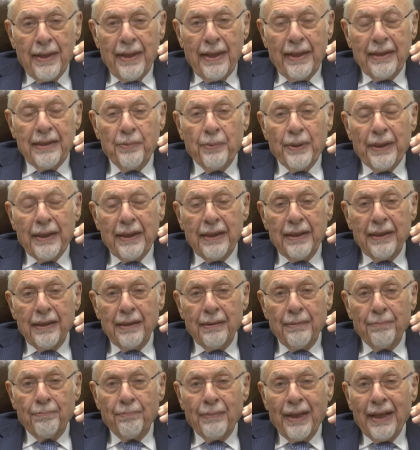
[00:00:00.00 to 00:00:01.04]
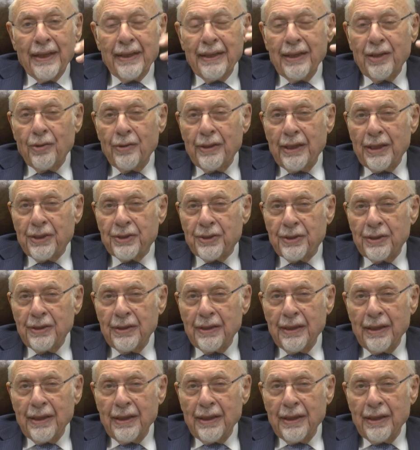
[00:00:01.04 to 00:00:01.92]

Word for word: Anyway, my recollection